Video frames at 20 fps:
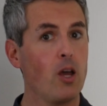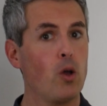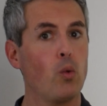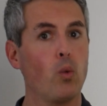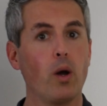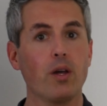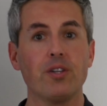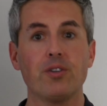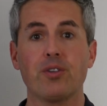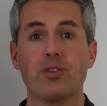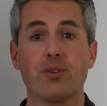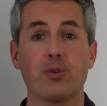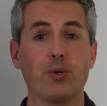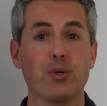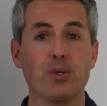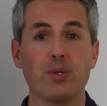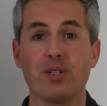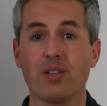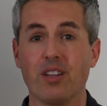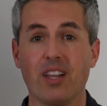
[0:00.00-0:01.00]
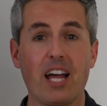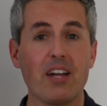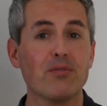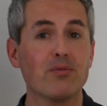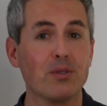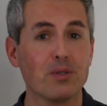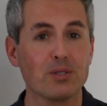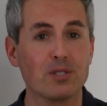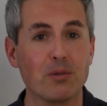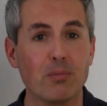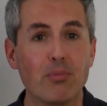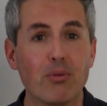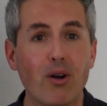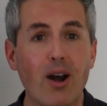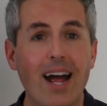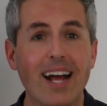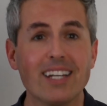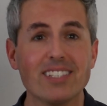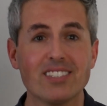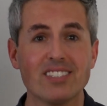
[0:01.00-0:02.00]
whether through delightful
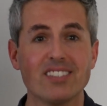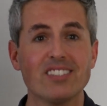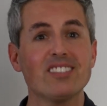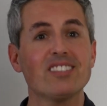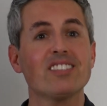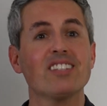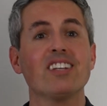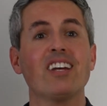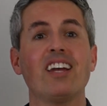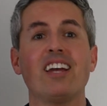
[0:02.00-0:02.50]
surprises,